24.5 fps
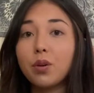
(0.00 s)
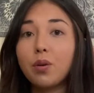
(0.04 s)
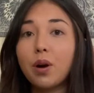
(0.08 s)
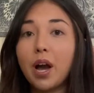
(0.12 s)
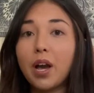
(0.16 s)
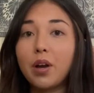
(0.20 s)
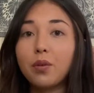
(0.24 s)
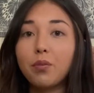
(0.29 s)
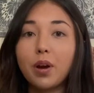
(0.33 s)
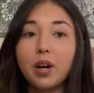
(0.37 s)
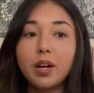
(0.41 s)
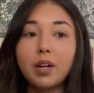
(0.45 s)

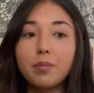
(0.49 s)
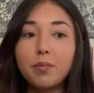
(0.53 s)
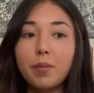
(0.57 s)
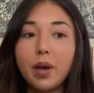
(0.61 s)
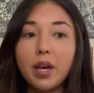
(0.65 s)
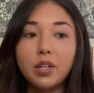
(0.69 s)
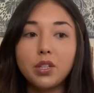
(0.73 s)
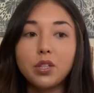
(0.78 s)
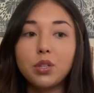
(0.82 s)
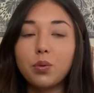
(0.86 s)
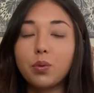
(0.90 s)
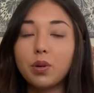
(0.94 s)
I
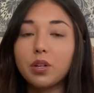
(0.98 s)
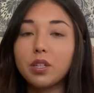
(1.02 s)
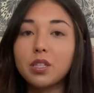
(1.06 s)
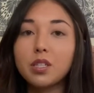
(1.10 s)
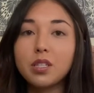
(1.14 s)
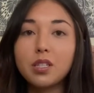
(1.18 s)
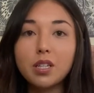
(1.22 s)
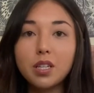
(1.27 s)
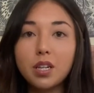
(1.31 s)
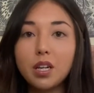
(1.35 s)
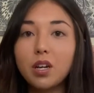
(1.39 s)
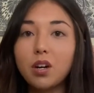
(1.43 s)
recommend you are
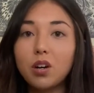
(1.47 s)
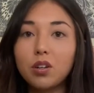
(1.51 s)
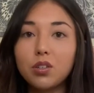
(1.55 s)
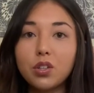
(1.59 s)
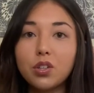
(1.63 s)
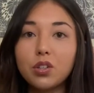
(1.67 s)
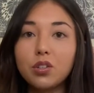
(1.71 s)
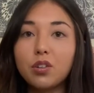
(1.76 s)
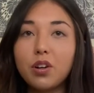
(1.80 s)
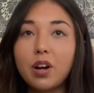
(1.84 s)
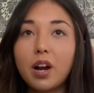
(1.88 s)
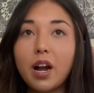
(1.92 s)
sitting on the
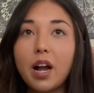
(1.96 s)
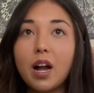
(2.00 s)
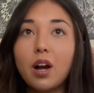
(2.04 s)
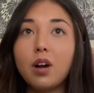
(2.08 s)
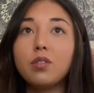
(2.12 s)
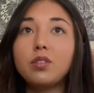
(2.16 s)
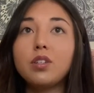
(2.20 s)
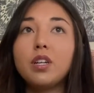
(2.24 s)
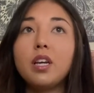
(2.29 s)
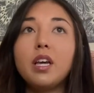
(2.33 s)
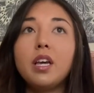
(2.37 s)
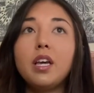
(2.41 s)
ground